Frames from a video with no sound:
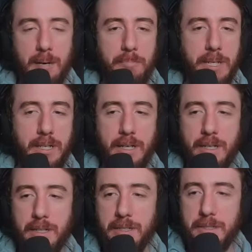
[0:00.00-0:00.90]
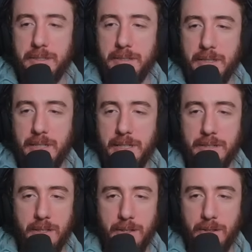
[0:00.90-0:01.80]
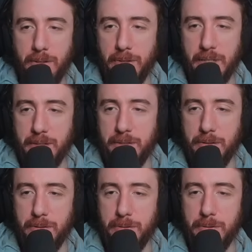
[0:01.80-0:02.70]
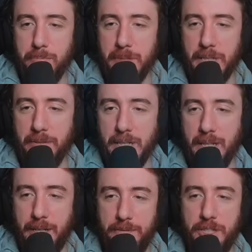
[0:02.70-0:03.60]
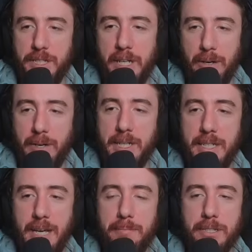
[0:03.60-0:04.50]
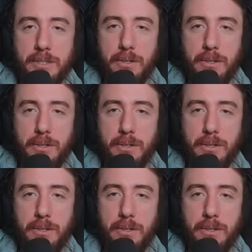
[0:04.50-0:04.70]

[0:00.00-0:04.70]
because these are going to be giving a lot of generic damage.